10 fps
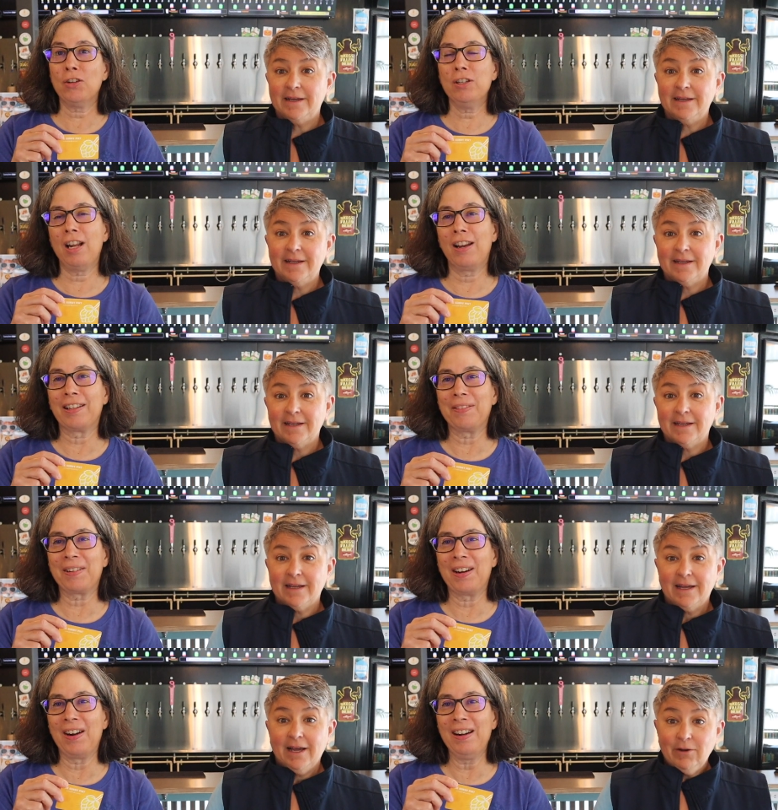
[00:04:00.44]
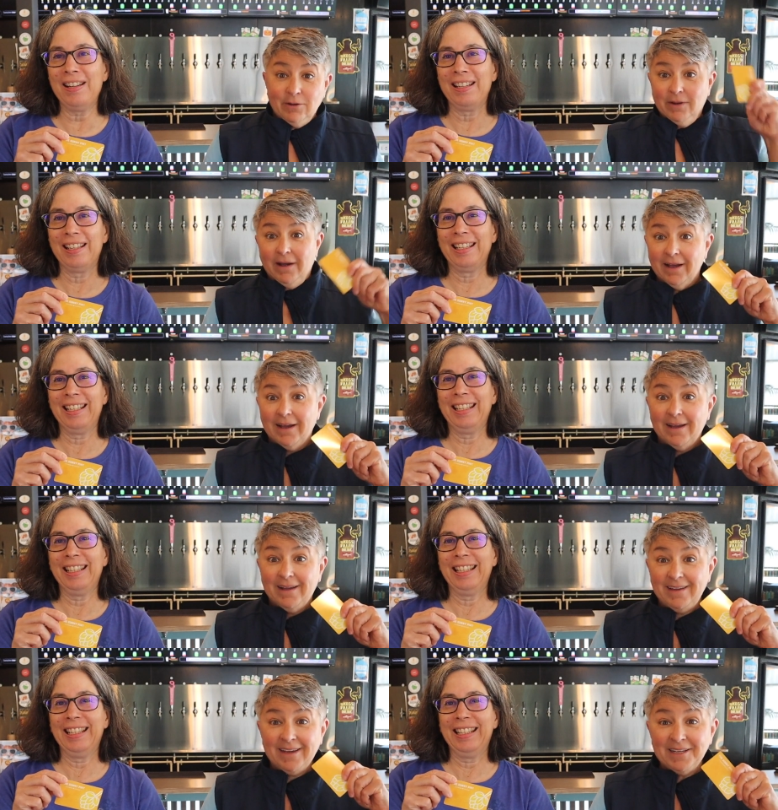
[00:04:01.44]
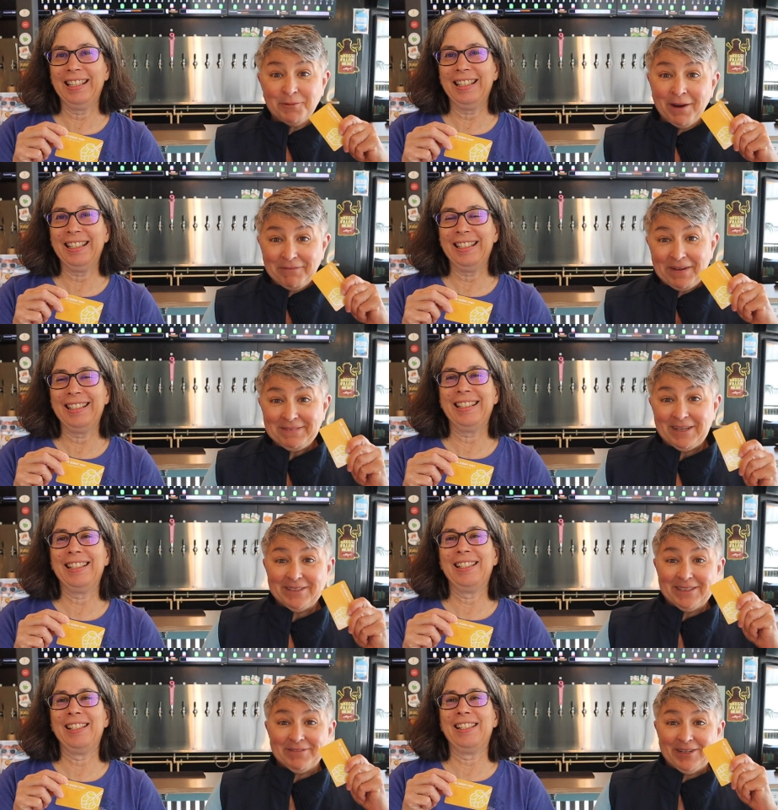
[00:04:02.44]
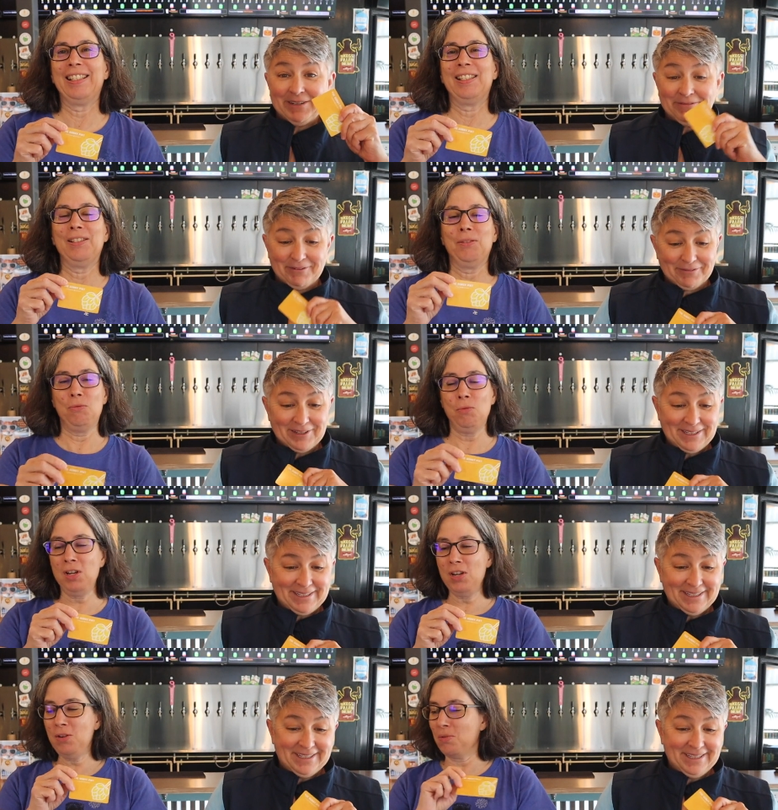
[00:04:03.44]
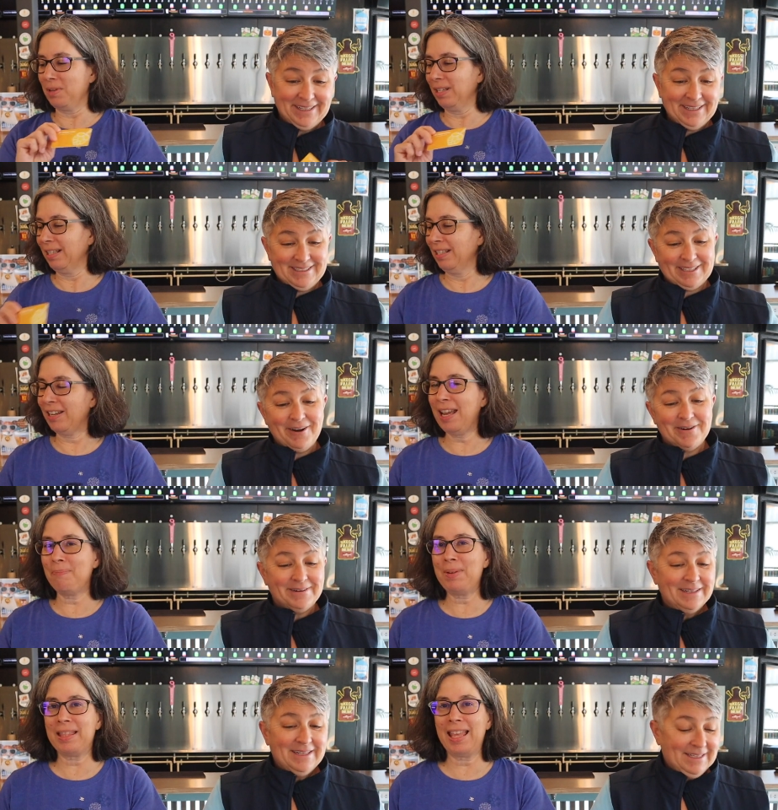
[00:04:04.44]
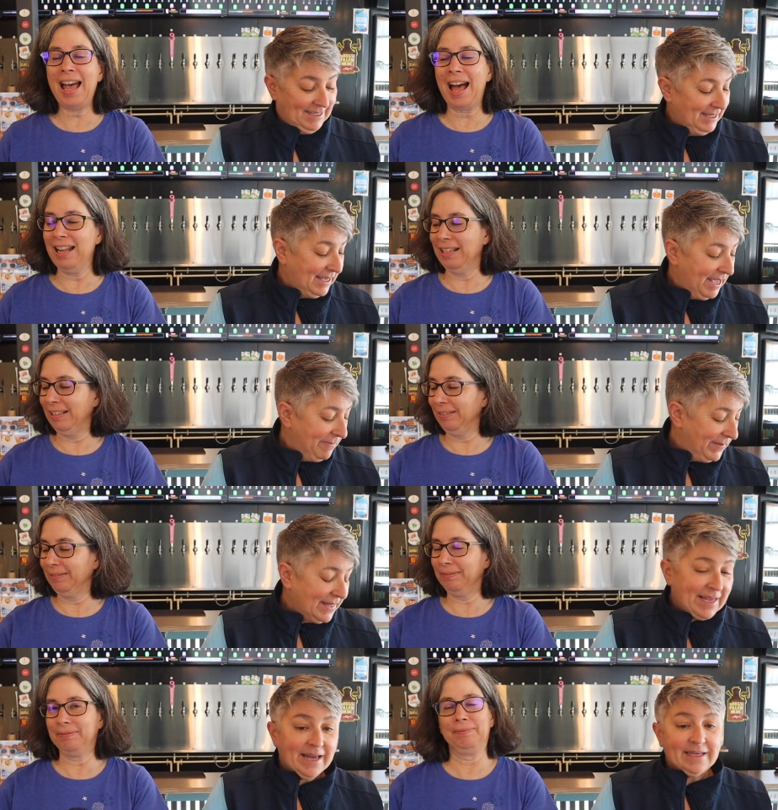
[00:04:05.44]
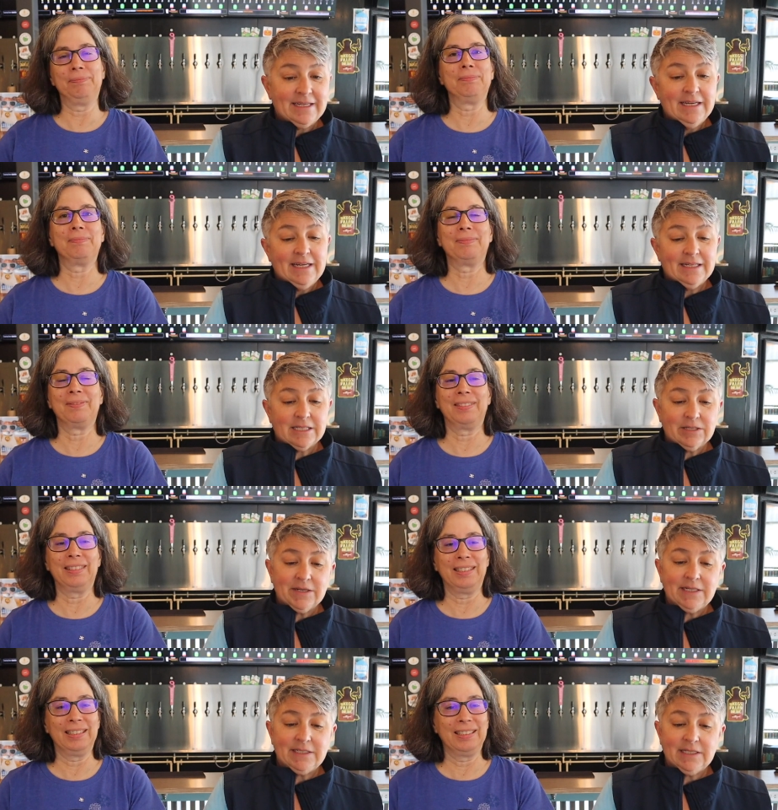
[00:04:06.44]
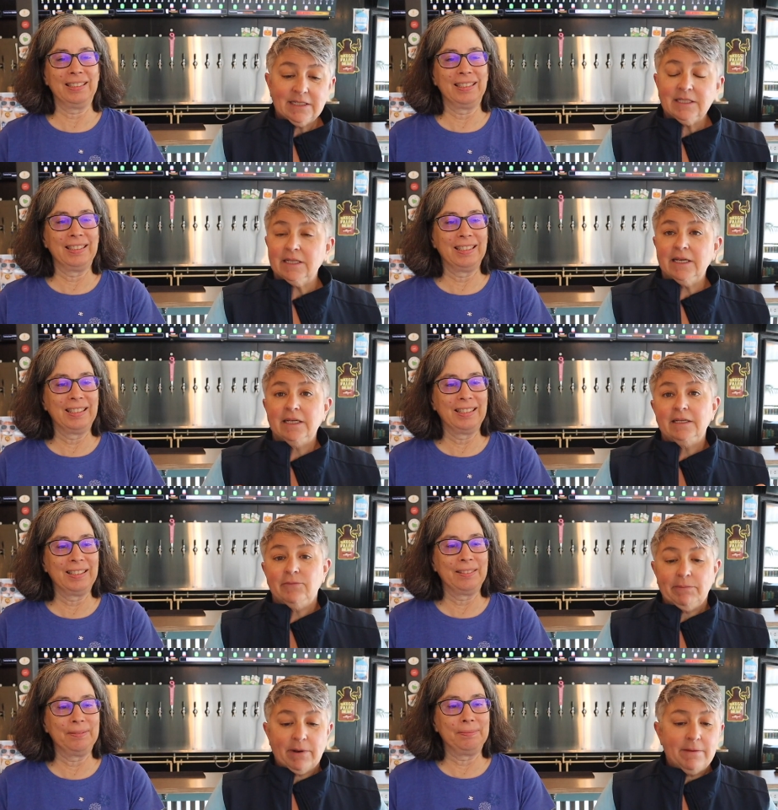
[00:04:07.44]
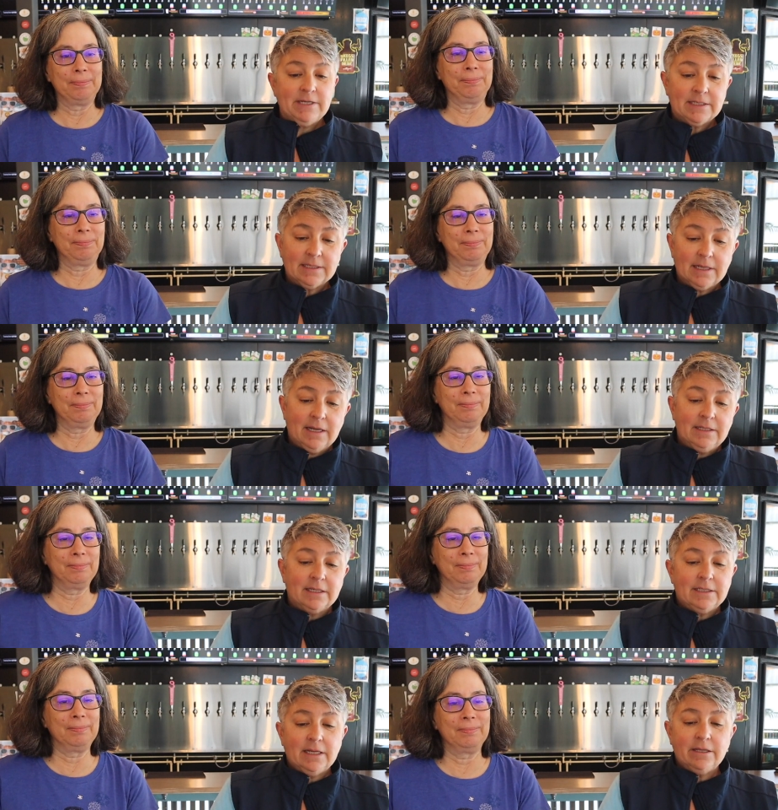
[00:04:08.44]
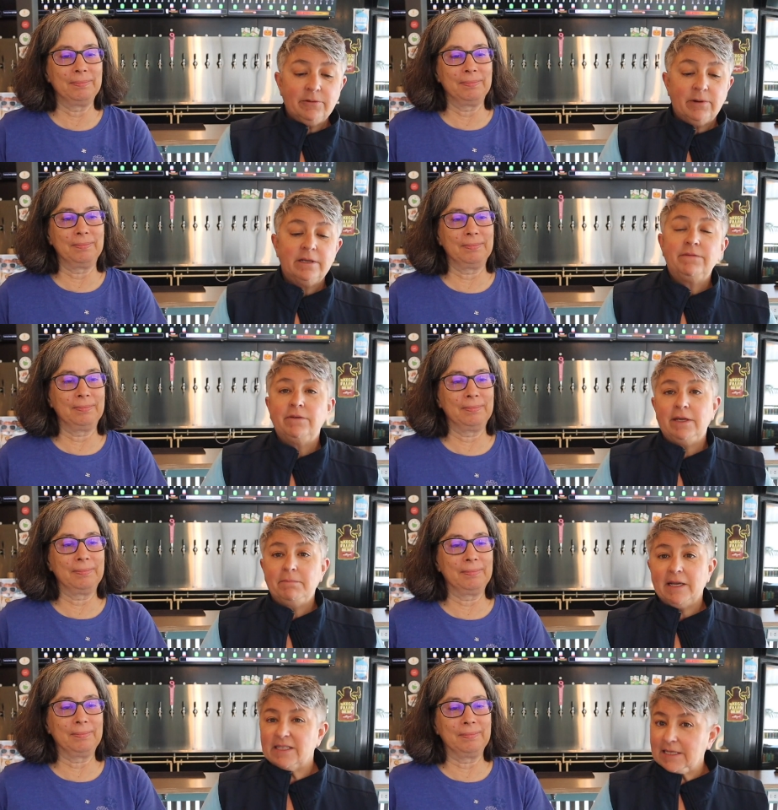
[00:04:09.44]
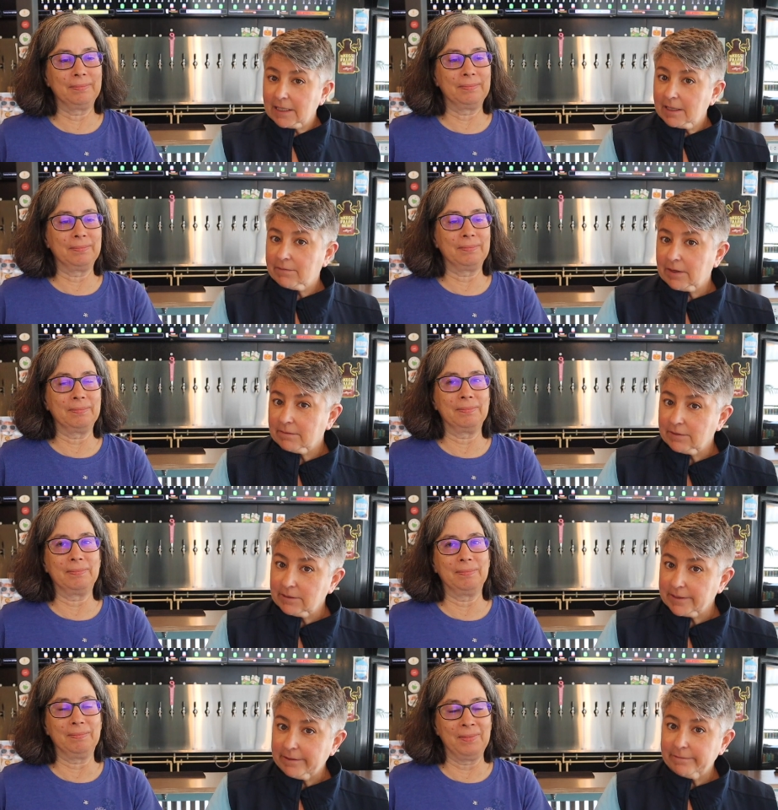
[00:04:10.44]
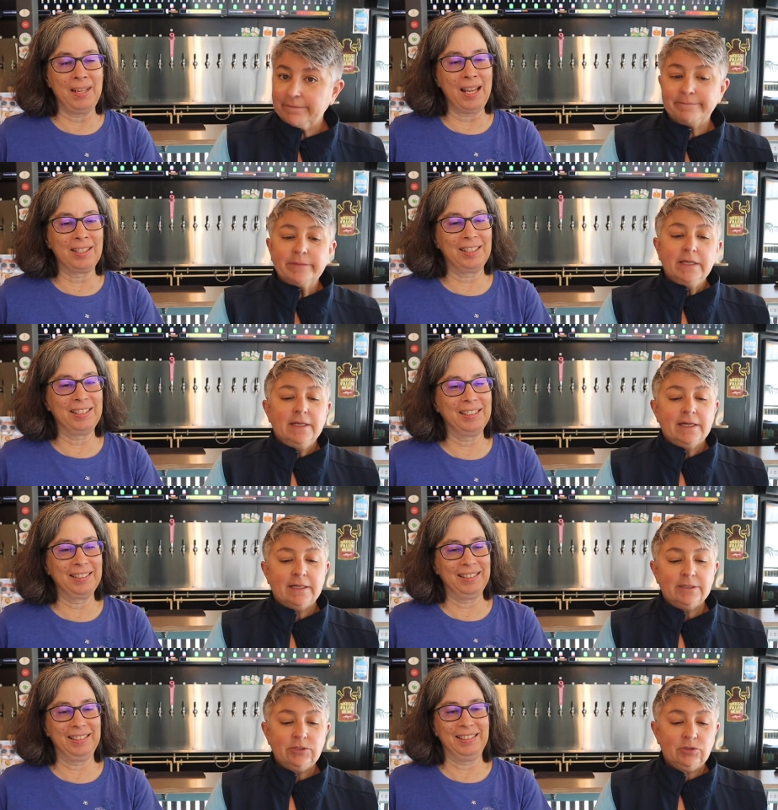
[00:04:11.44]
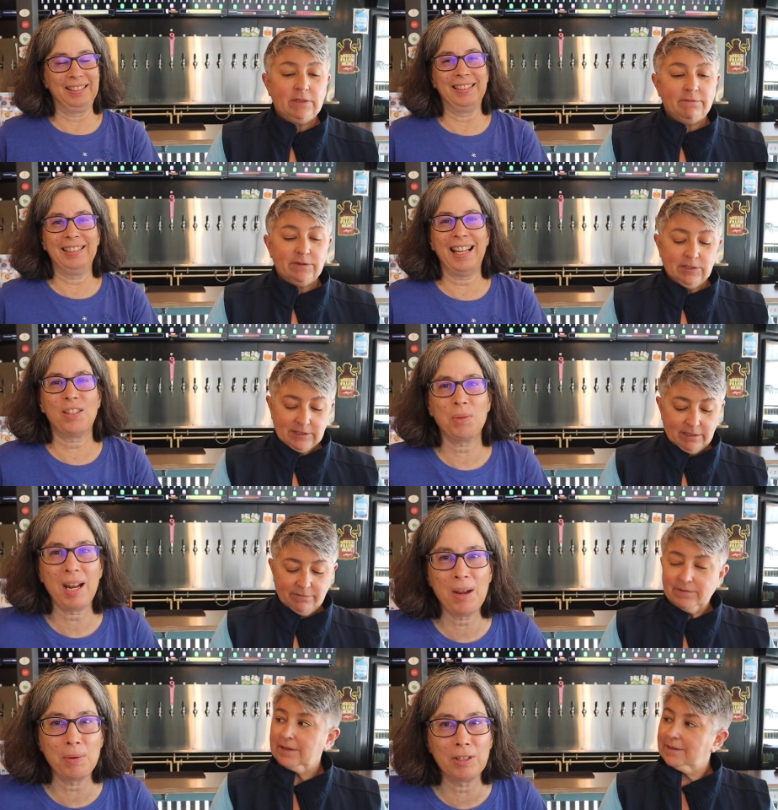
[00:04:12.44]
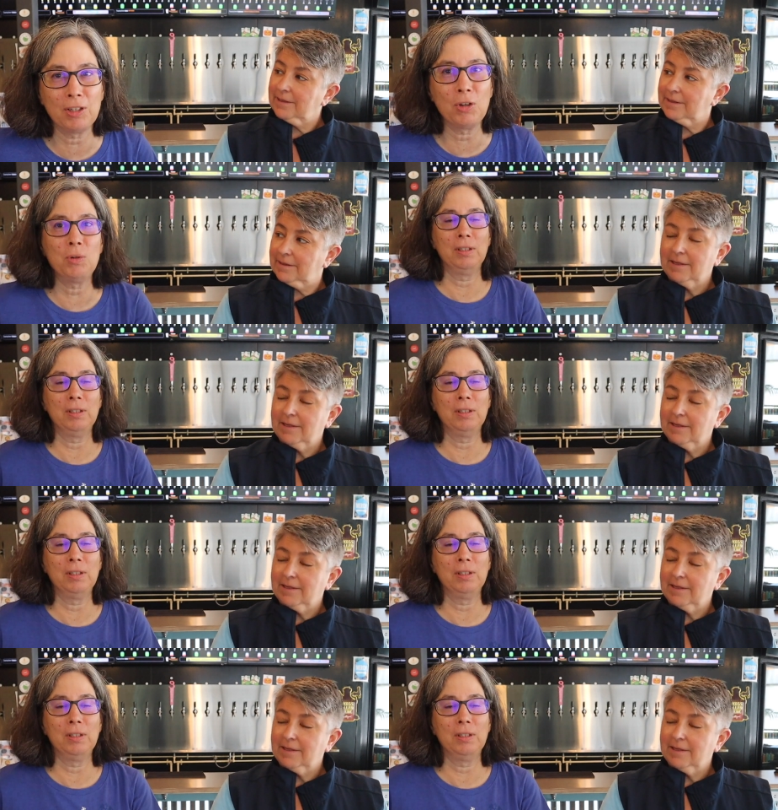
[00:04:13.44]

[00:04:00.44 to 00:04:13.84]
Speaker 1: $100 gift card, you get a $25 gift card for free. Woo! So you can't beat that. You can't beat that. It's a great deal, and we promise uh, not to tell anyone if you keep that second gift card for yourself. Yes. A little treat for That's yourself. I would do.